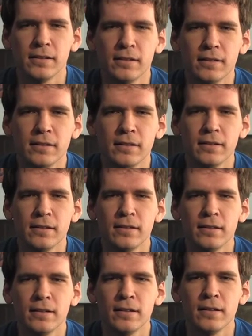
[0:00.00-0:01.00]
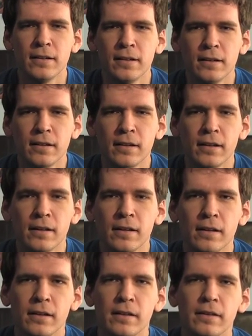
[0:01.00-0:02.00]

(no one is talking)